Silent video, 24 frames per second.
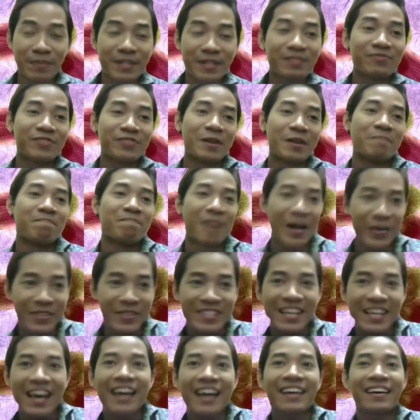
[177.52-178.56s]
from
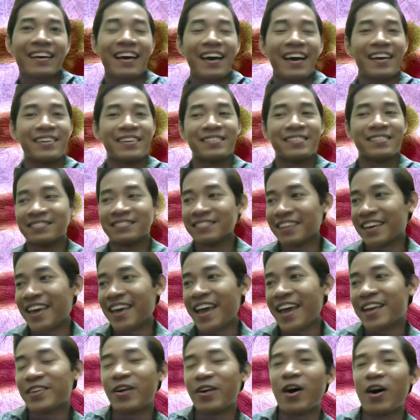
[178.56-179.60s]
biotech and
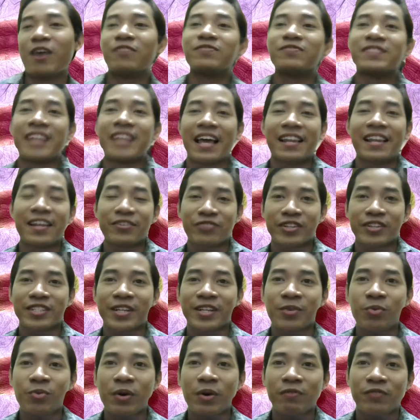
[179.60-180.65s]
head of talent attraction
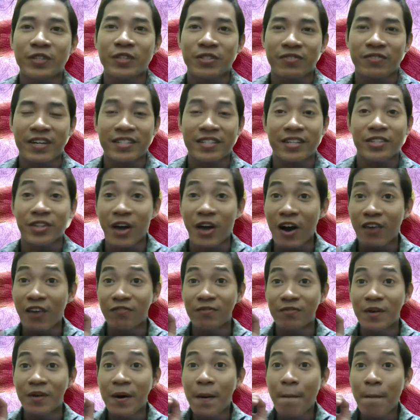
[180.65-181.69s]
and work futurization of
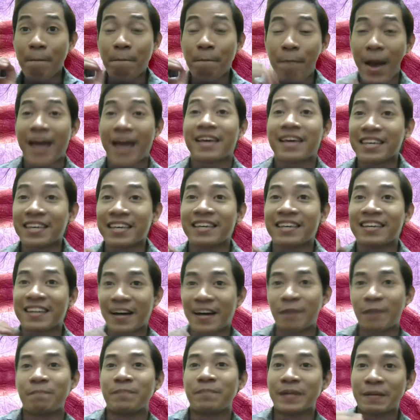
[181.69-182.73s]
banking
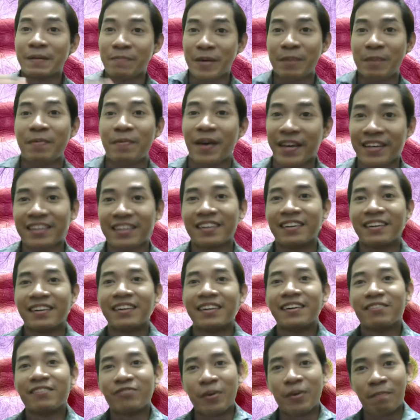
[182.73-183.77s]
company Maybank
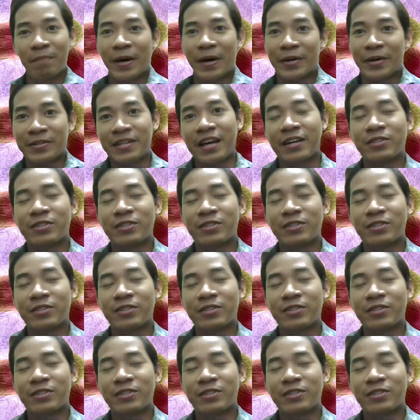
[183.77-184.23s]
from biotech. So